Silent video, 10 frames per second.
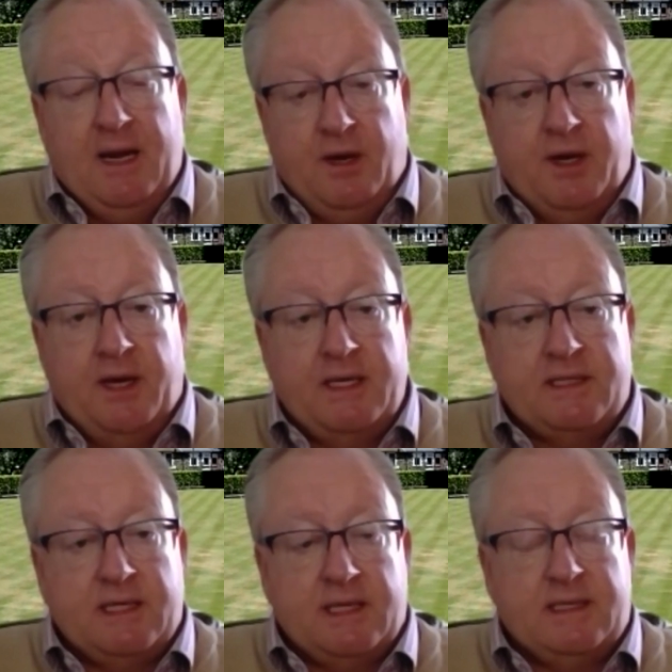on a nice
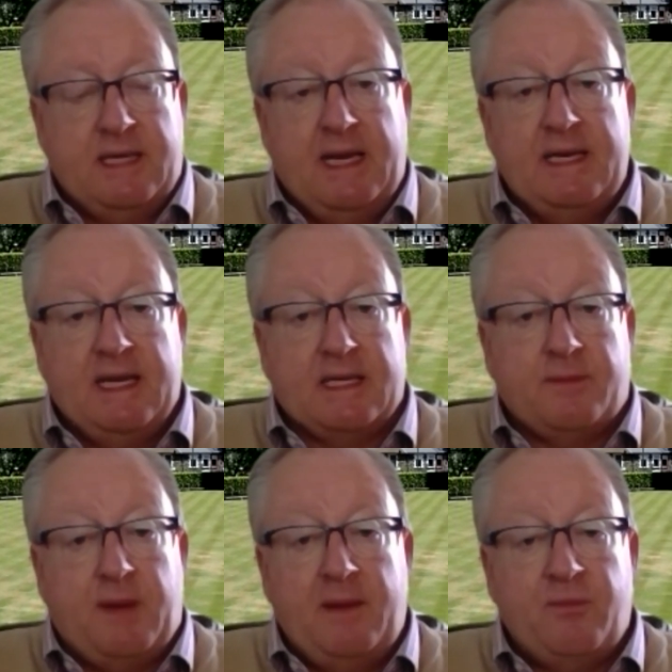day, to get the
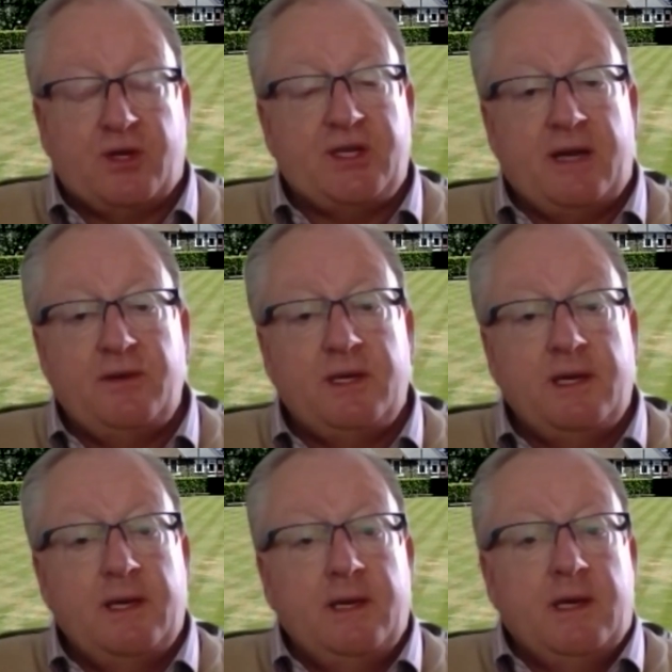paintbrush out
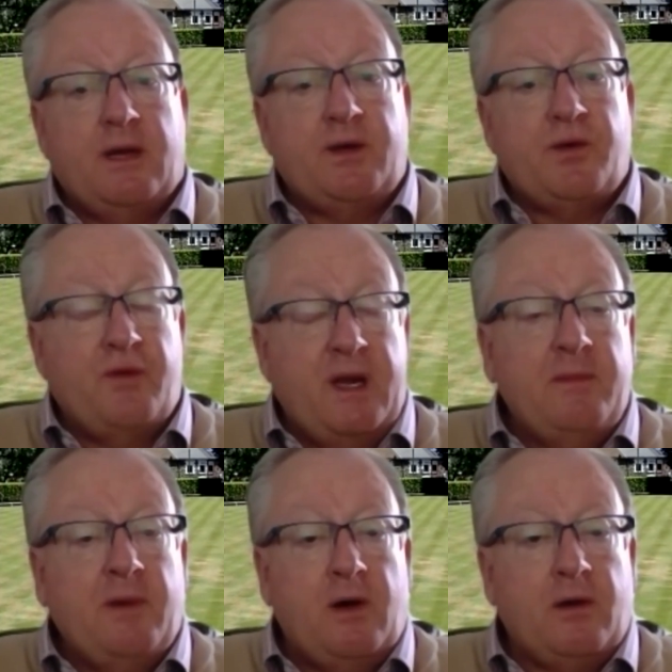and to
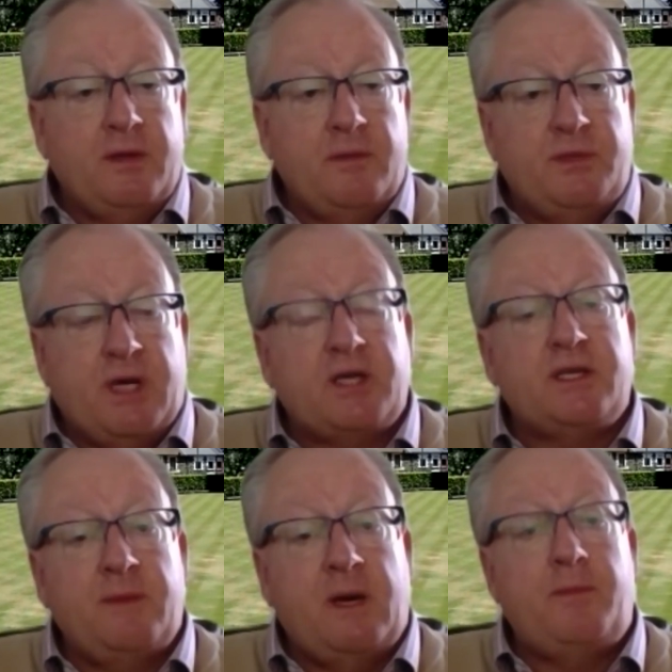remark them, touch
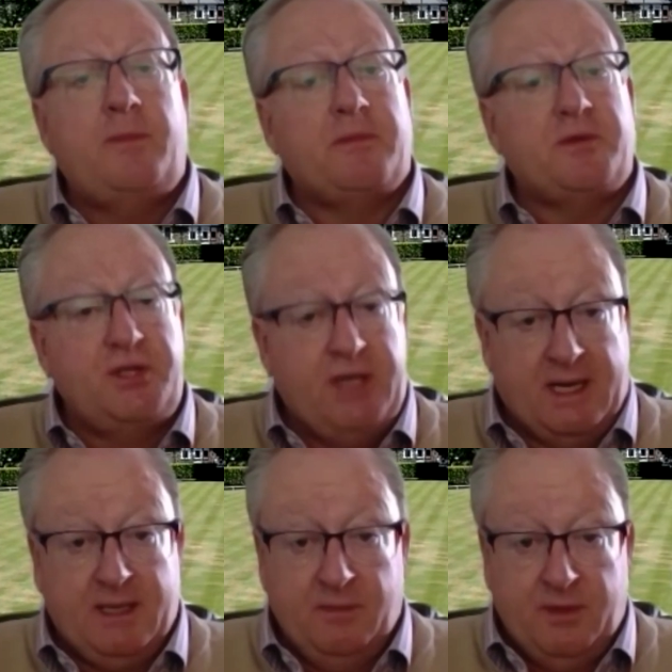them up, perhaps
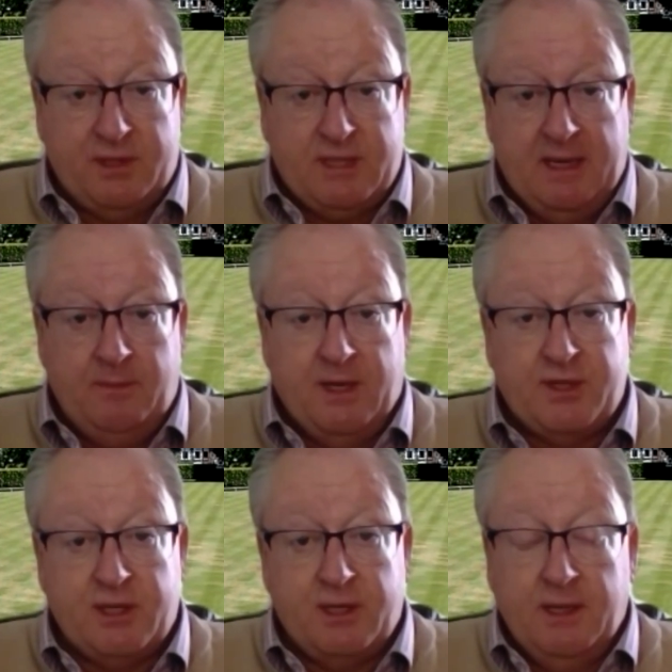check them with a tape
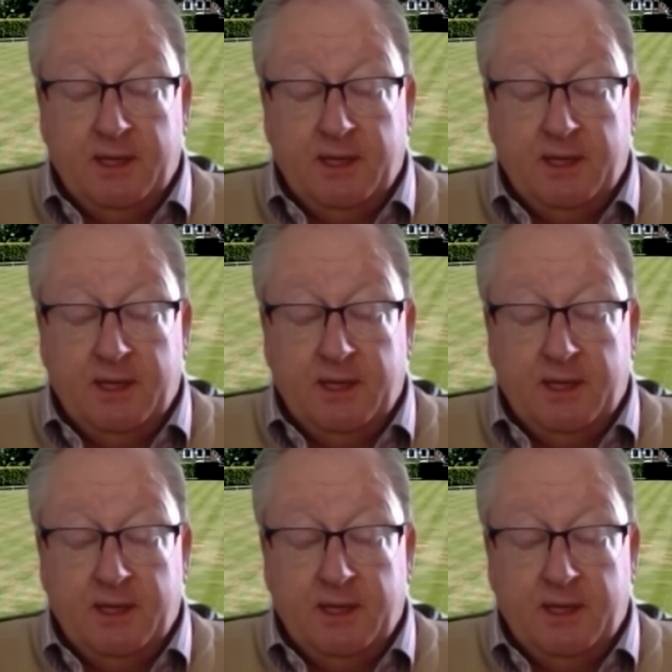measure,